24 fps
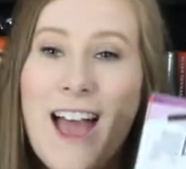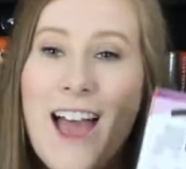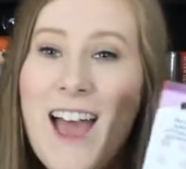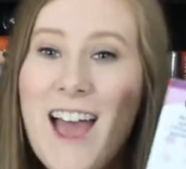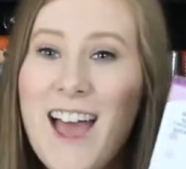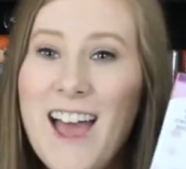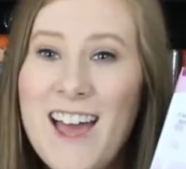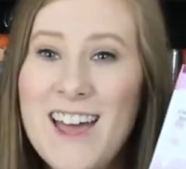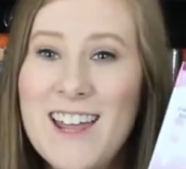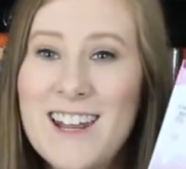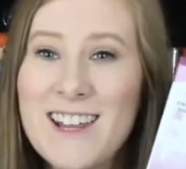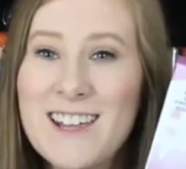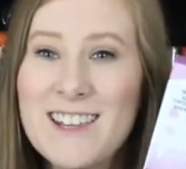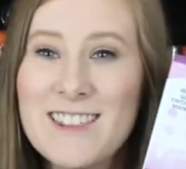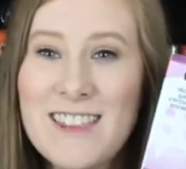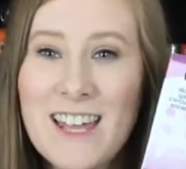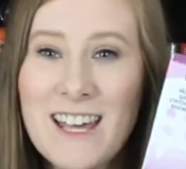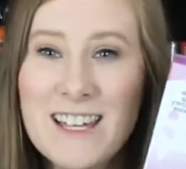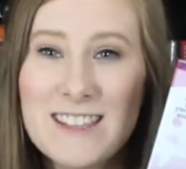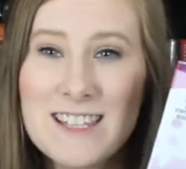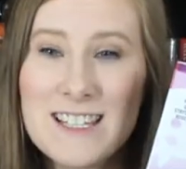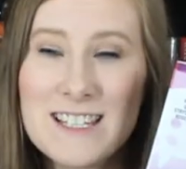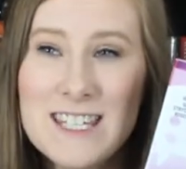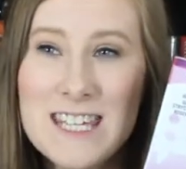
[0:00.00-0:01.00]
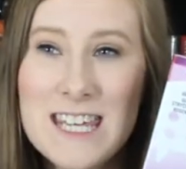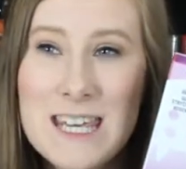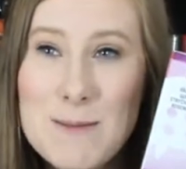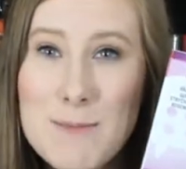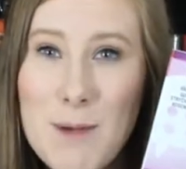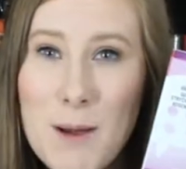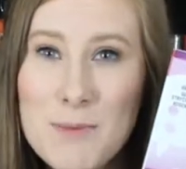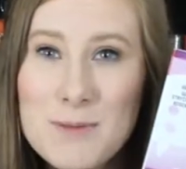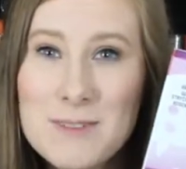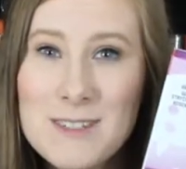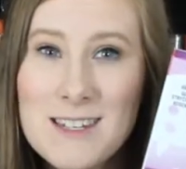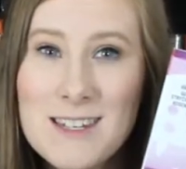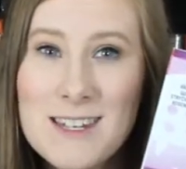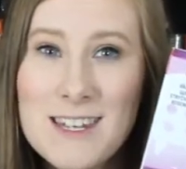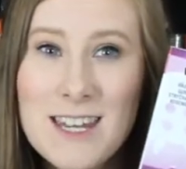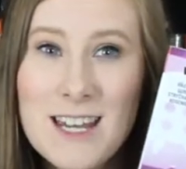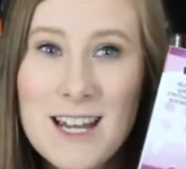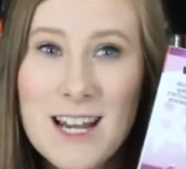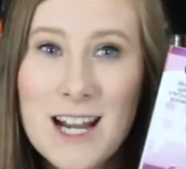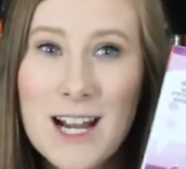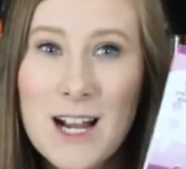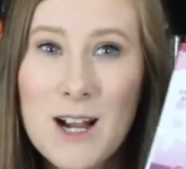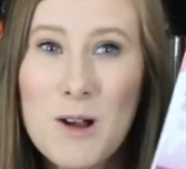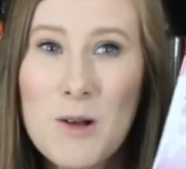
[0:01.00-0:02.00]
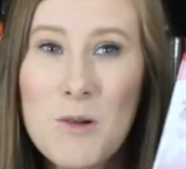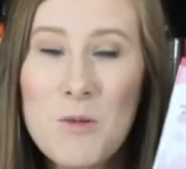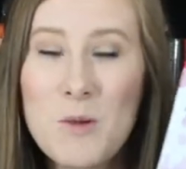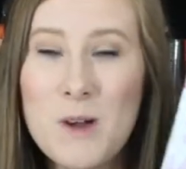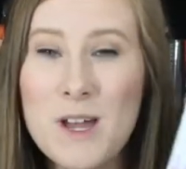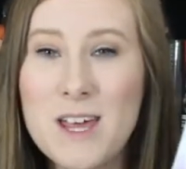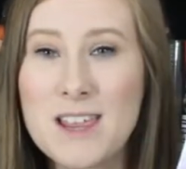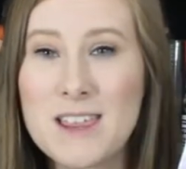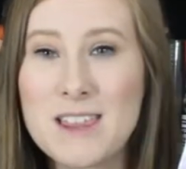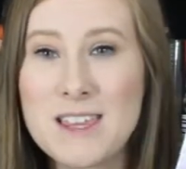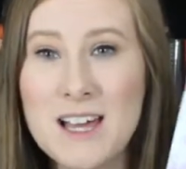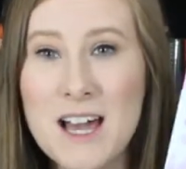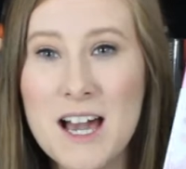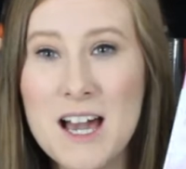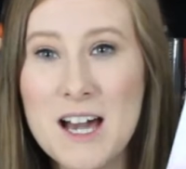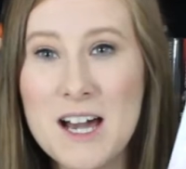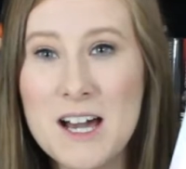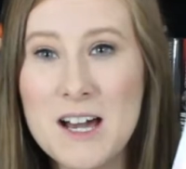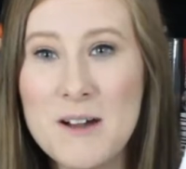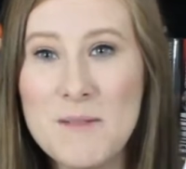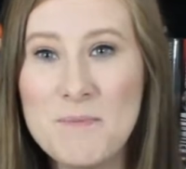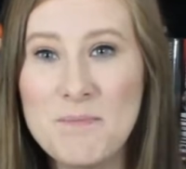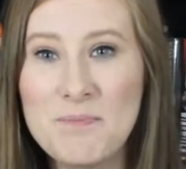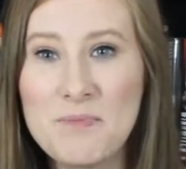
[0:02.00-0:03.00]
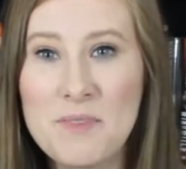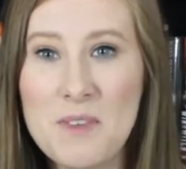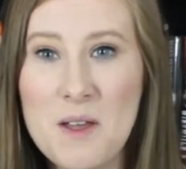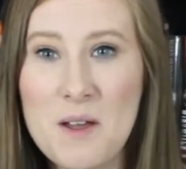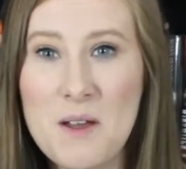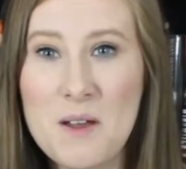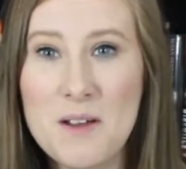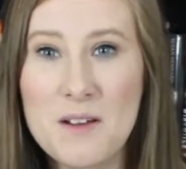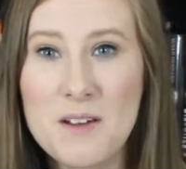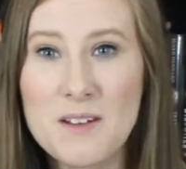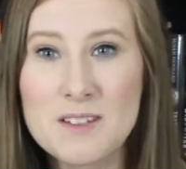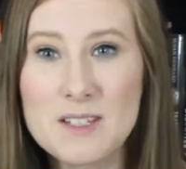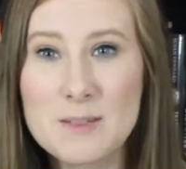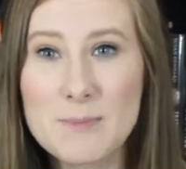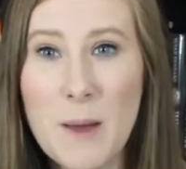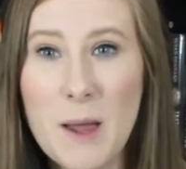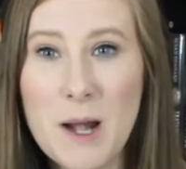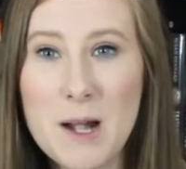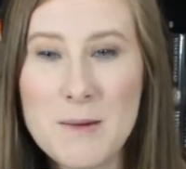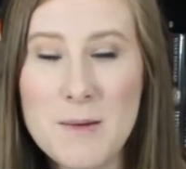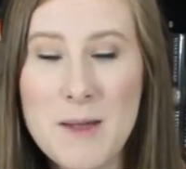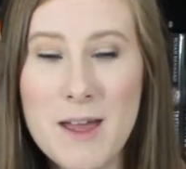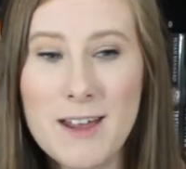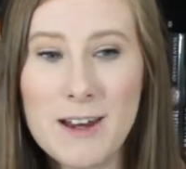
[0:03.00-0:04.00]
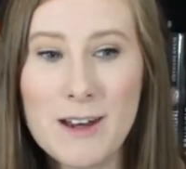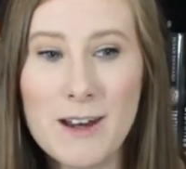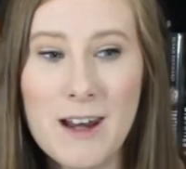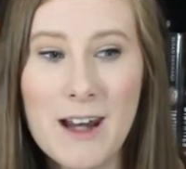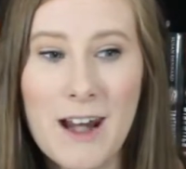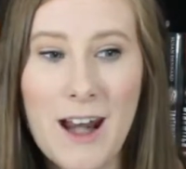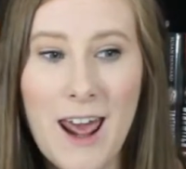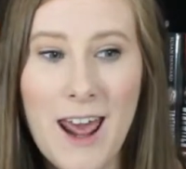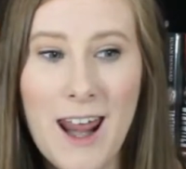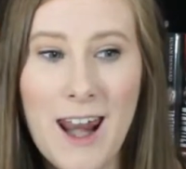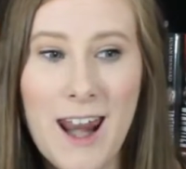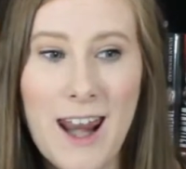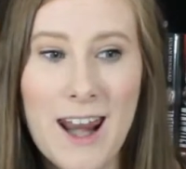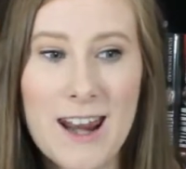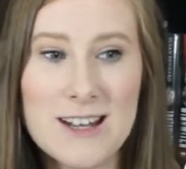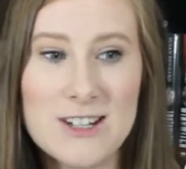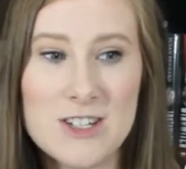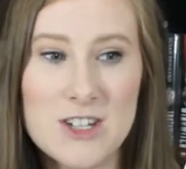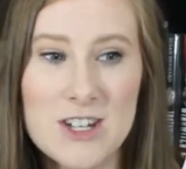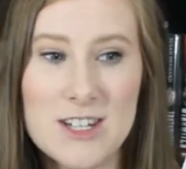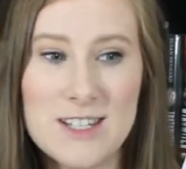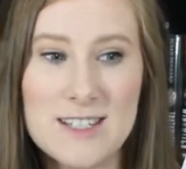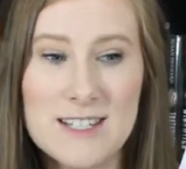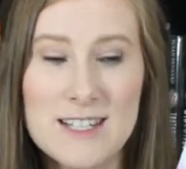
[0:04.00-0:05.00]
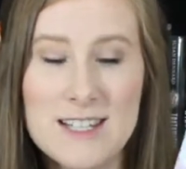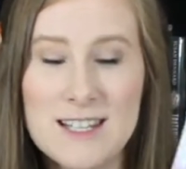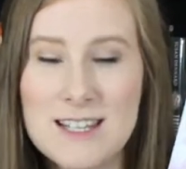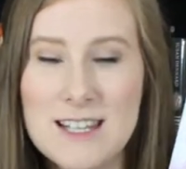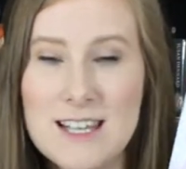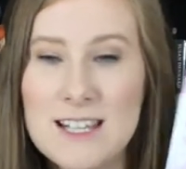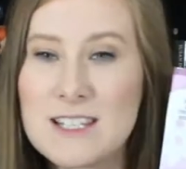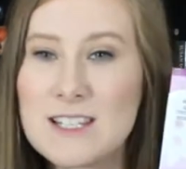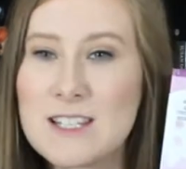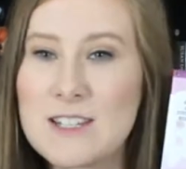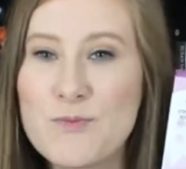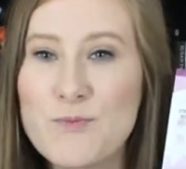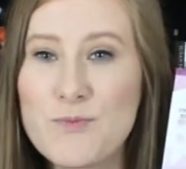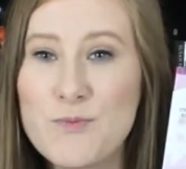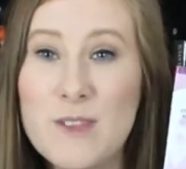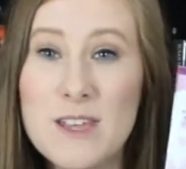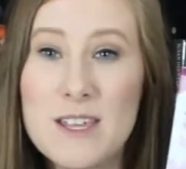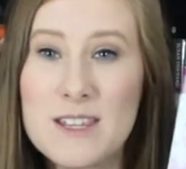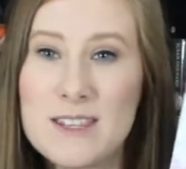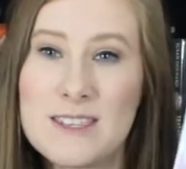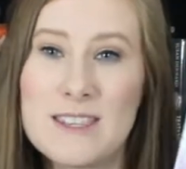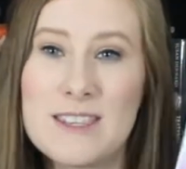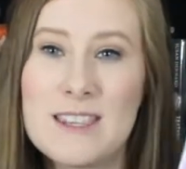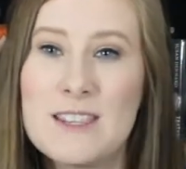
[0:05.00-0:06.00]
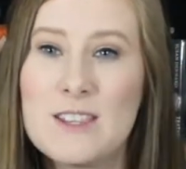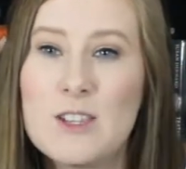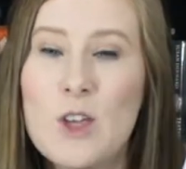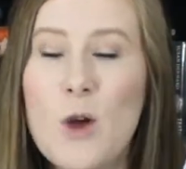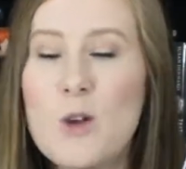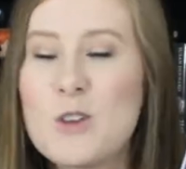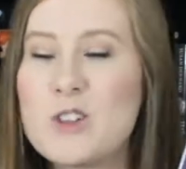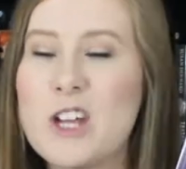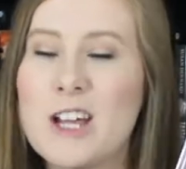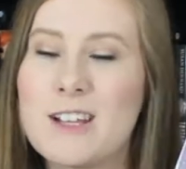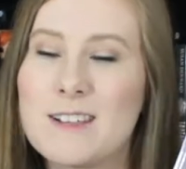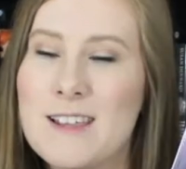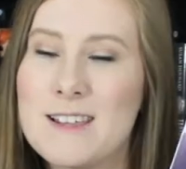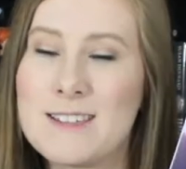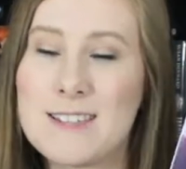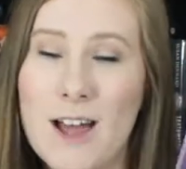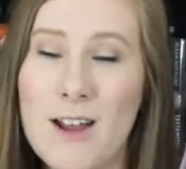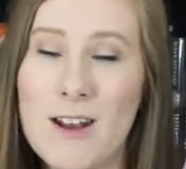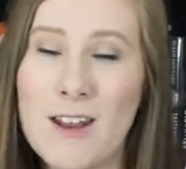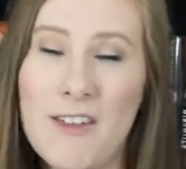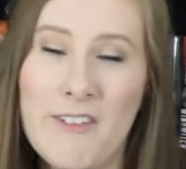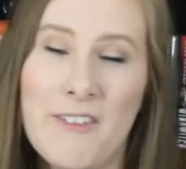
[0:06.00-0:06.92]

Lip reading: And like the team ups in here with Spider-Man in it, and go check this out.